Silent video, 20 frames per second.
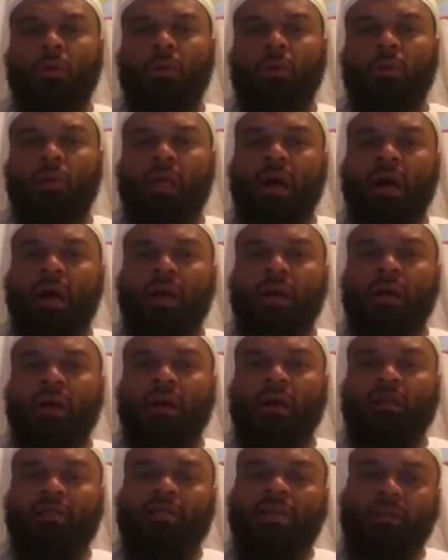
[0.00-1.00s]
Allah
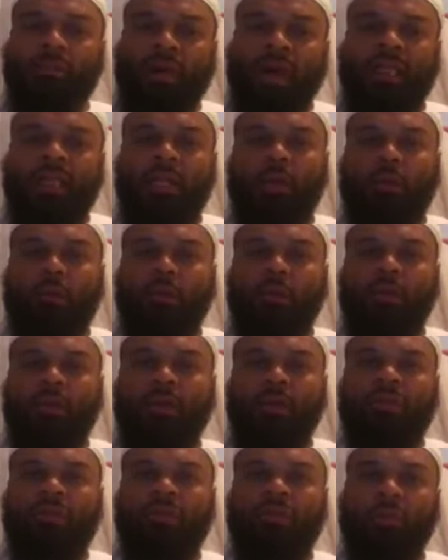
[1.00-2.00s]
has commanded upon
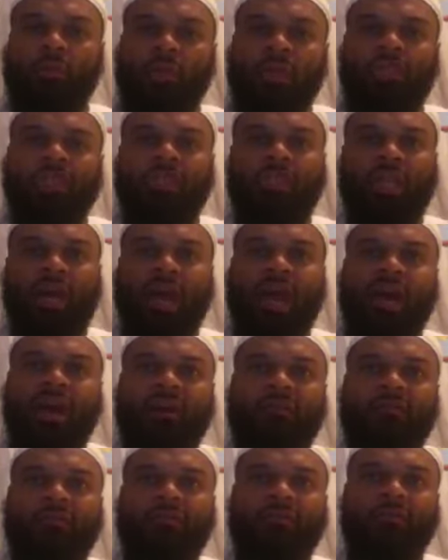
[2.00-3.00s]
us that we should
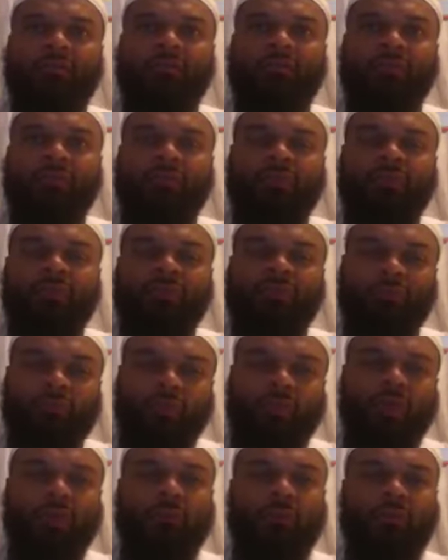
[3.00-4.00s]
have
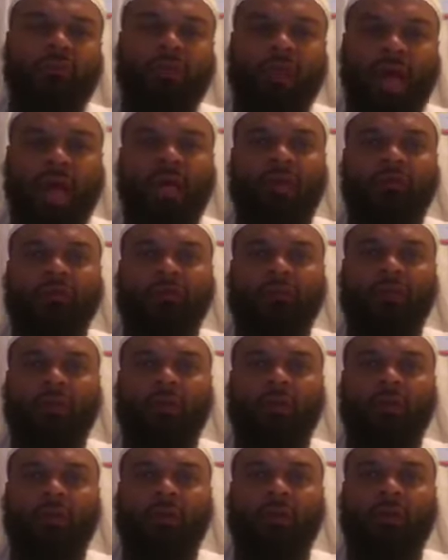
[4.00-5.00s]
freedom of life,
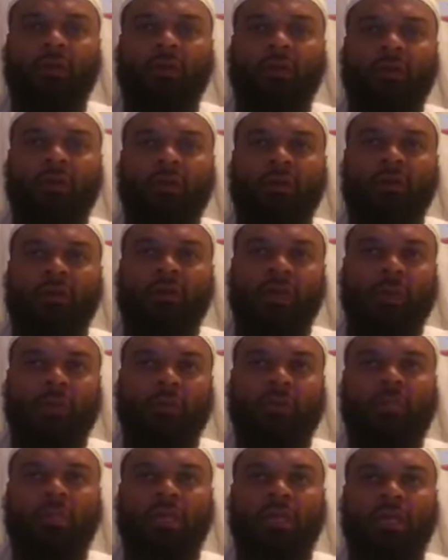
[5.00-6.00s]

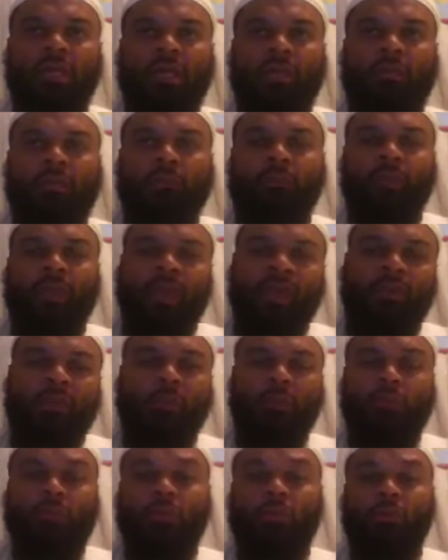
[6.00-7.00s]
liberty, and
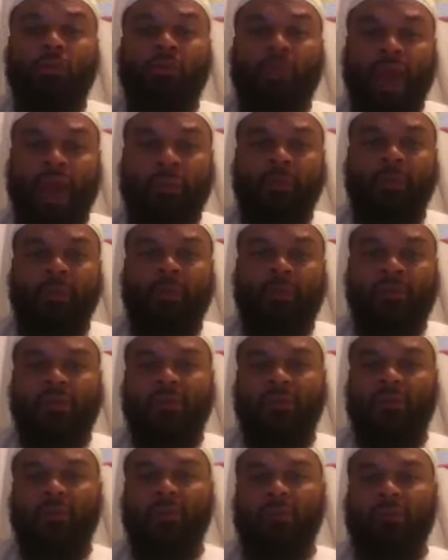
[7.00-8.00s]
the pursuit of
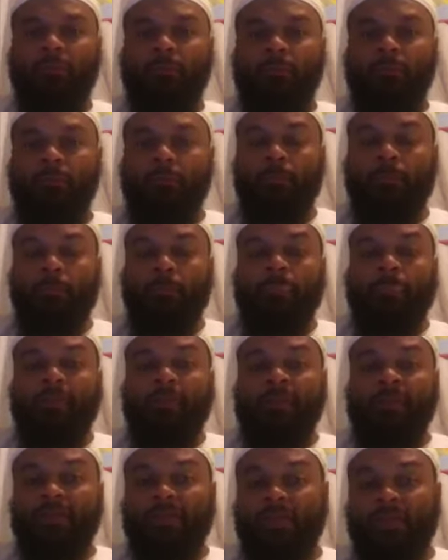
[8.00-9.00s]
happiness.
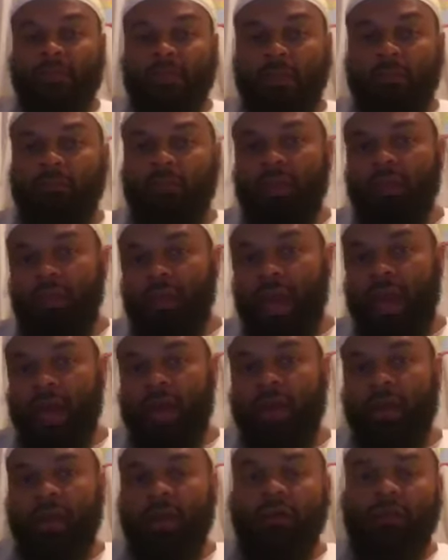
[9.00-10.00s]
And this is something
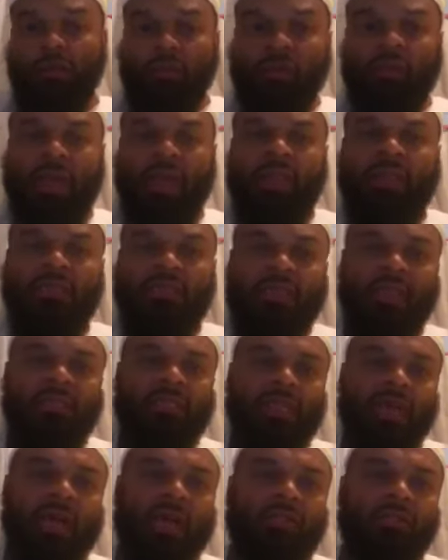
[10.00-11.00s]
that the United
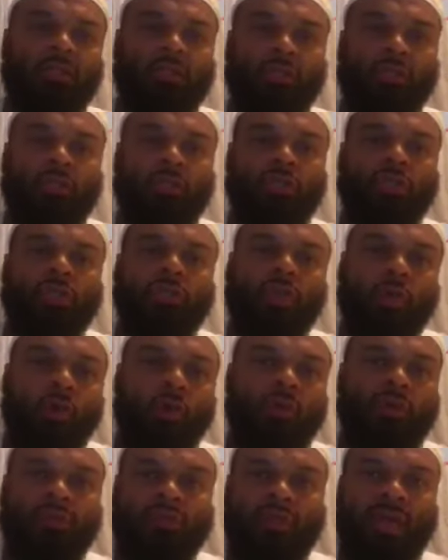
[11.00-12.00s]
States Constitution
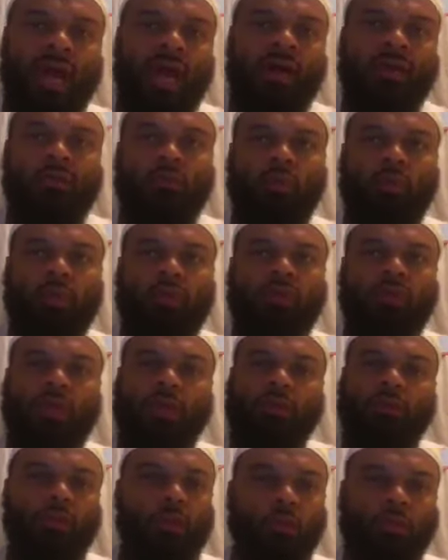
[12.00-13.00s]
coincides with.
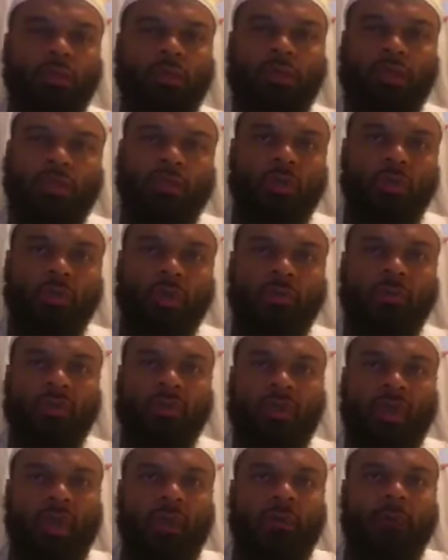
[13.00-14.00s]
There is no
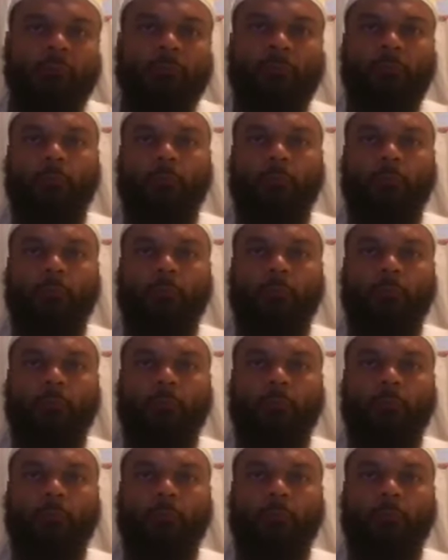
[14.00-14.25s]
disagreement there.